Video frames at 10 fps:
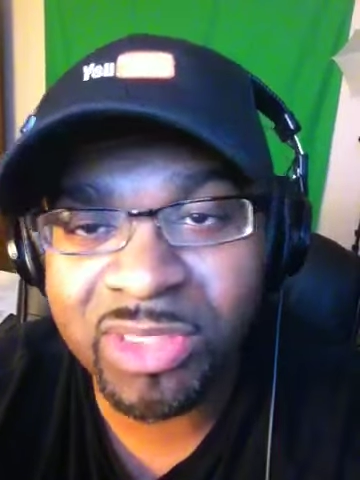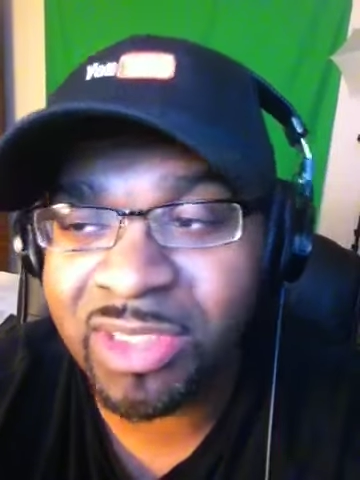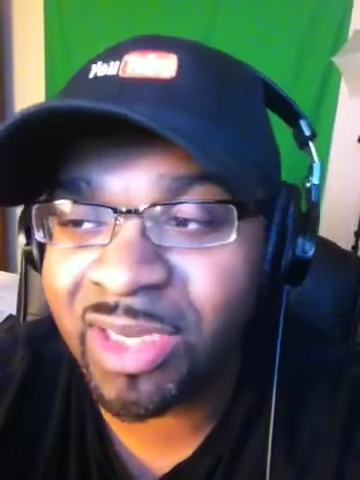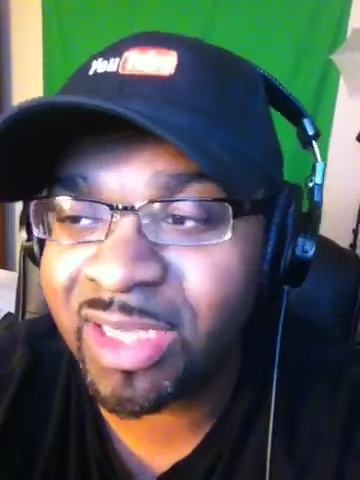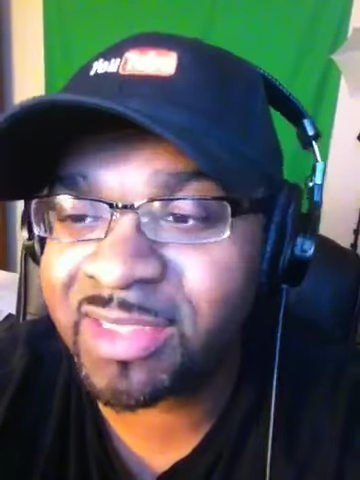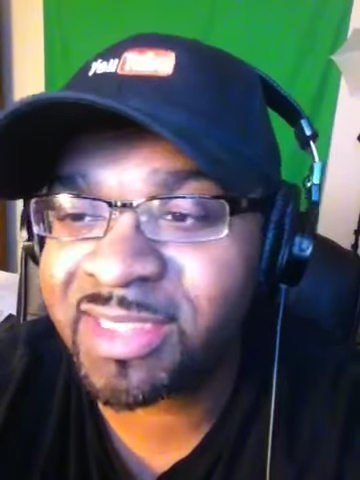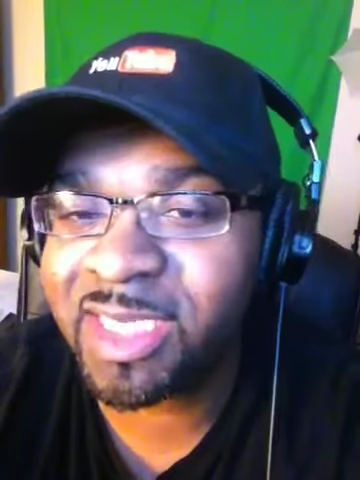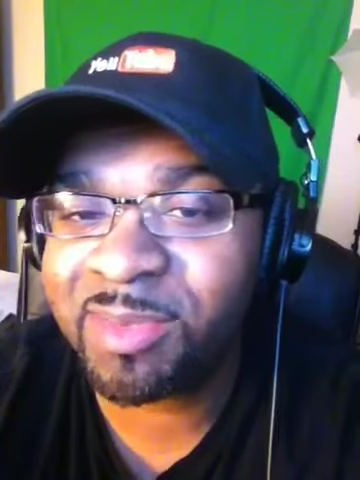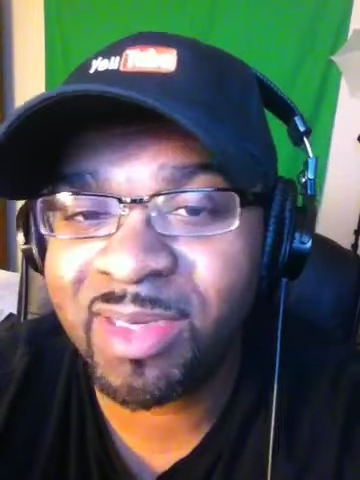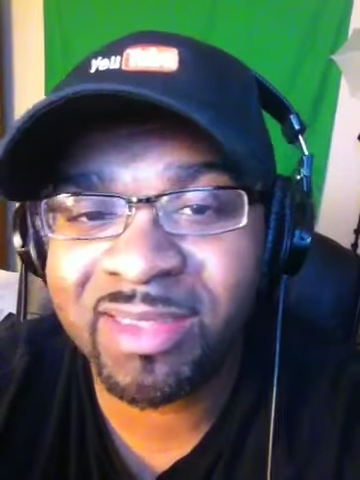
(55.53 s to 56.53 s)
That's all I can
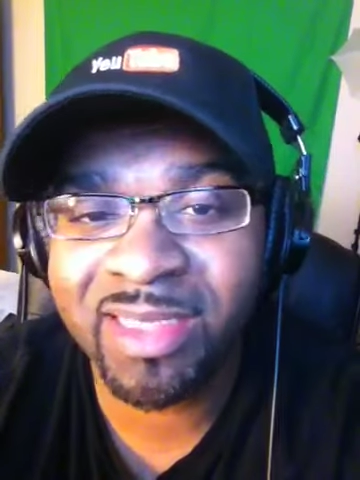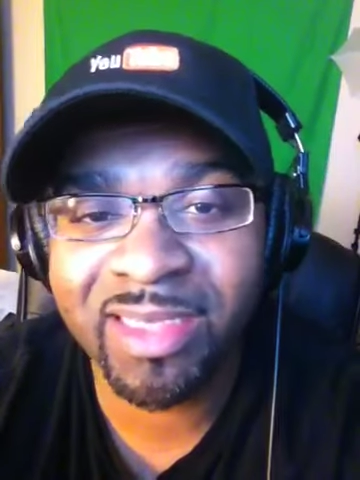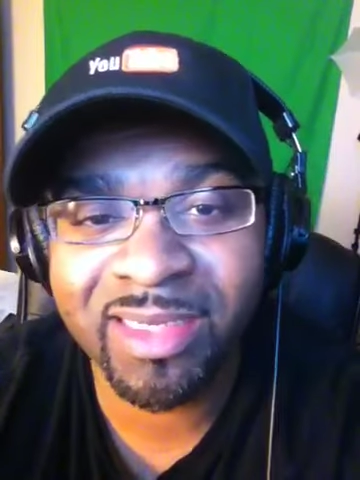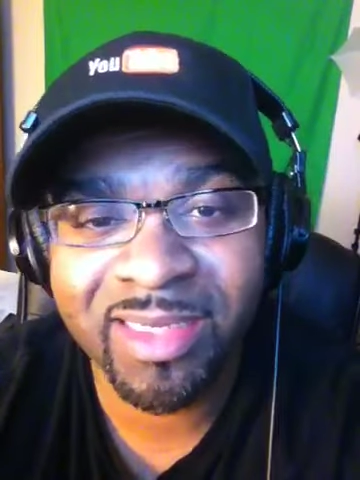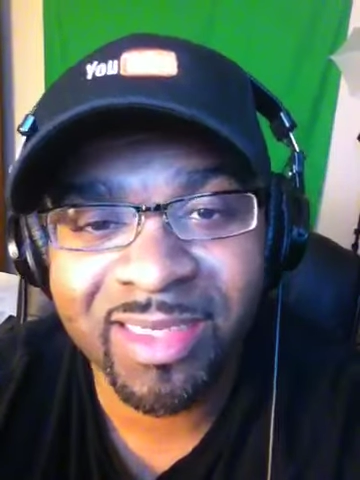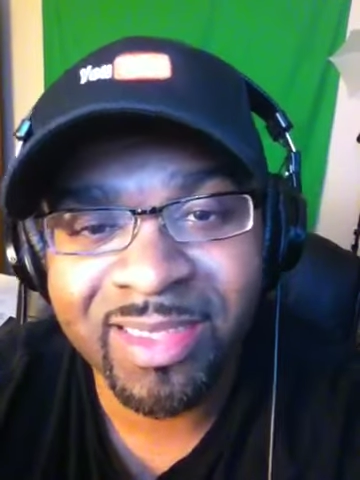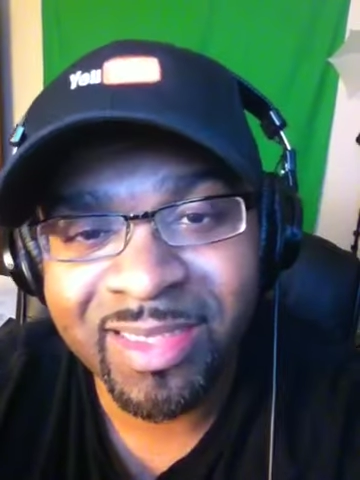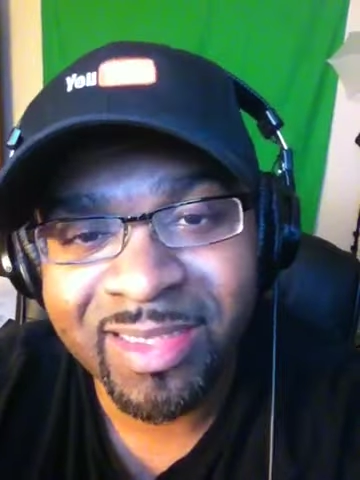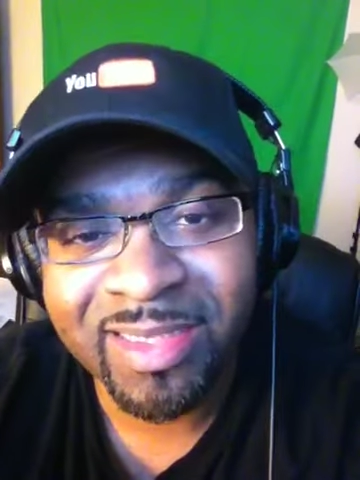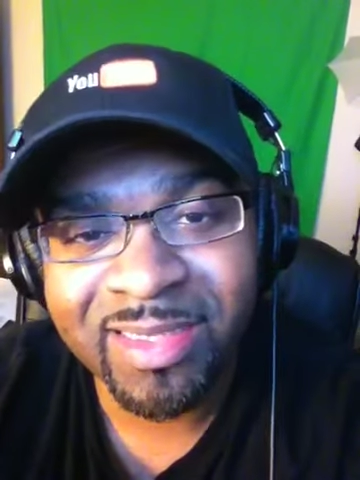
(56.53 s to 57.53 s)
say about that.
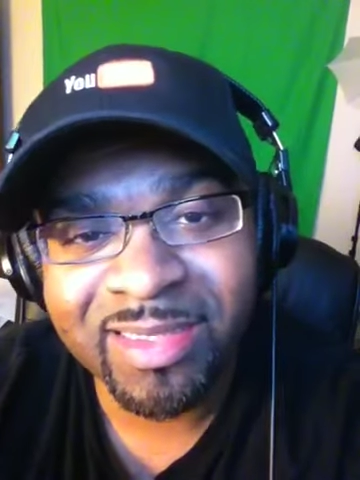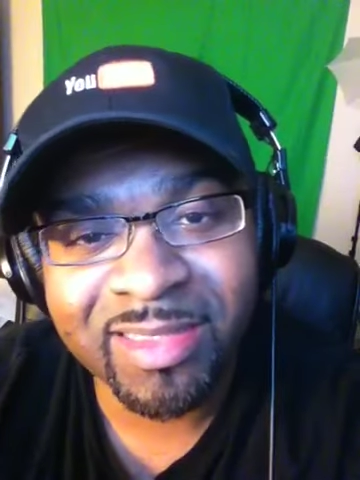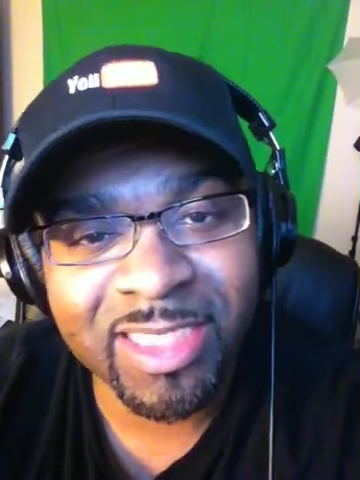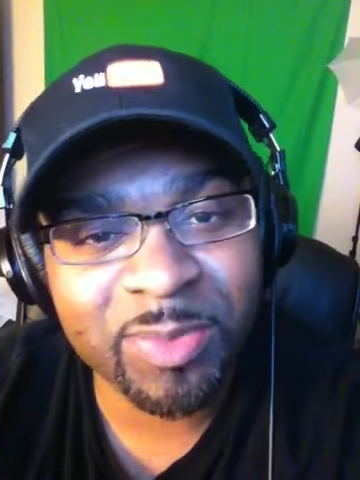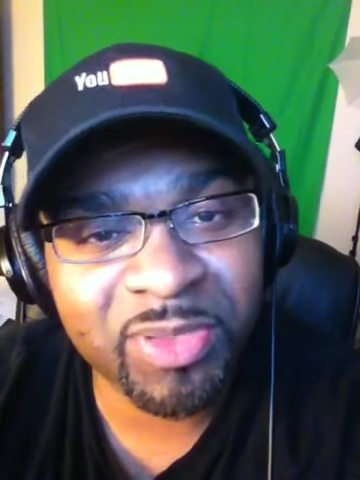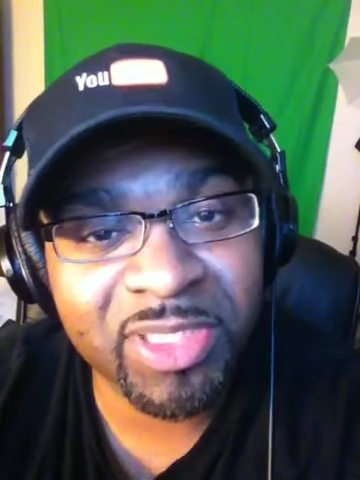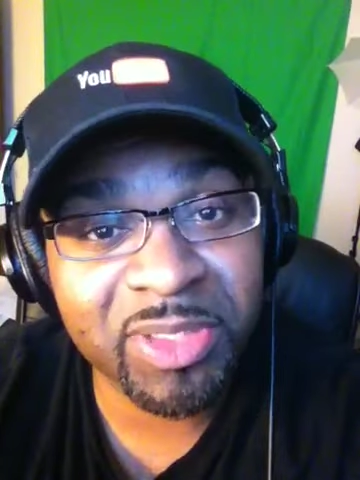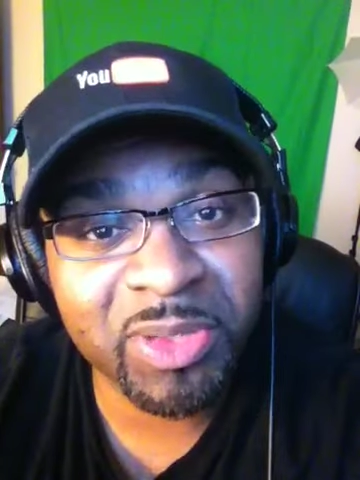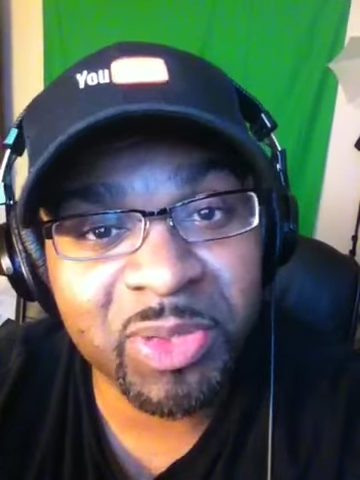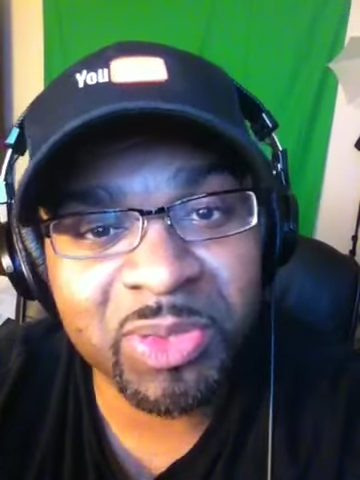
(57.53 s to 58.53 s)
That's pretty
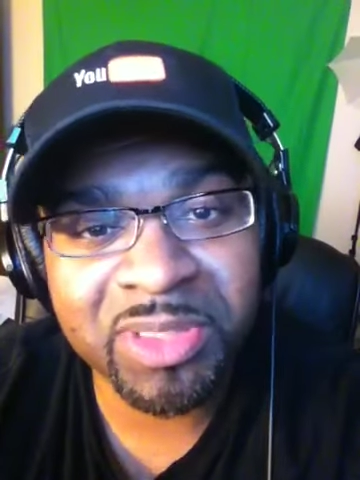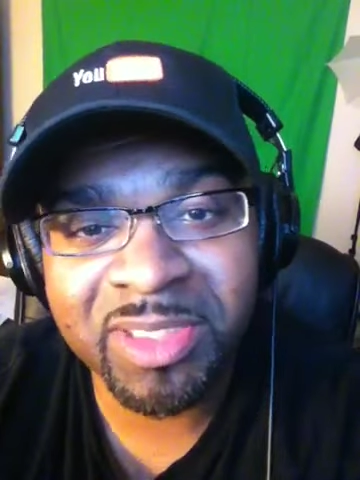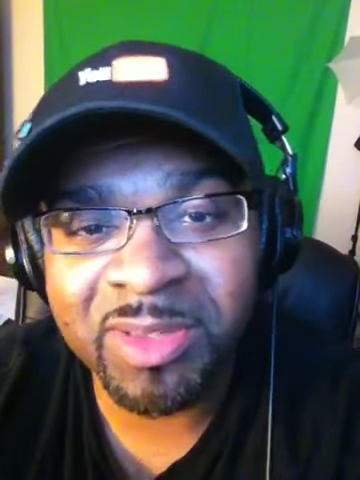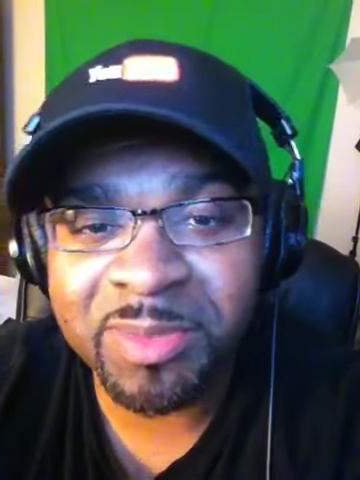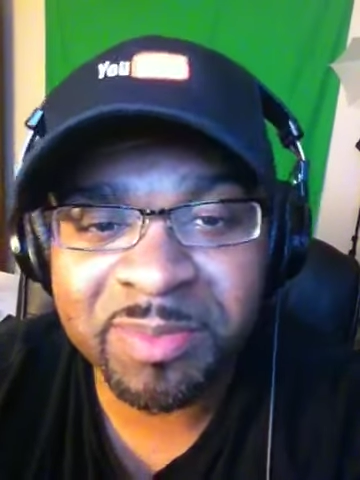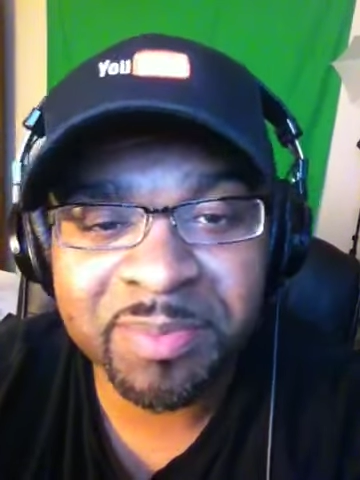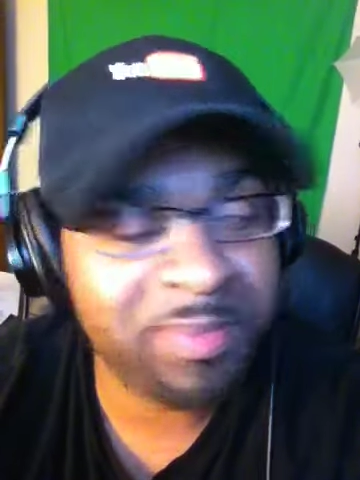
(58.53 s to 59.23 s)
cool, you know.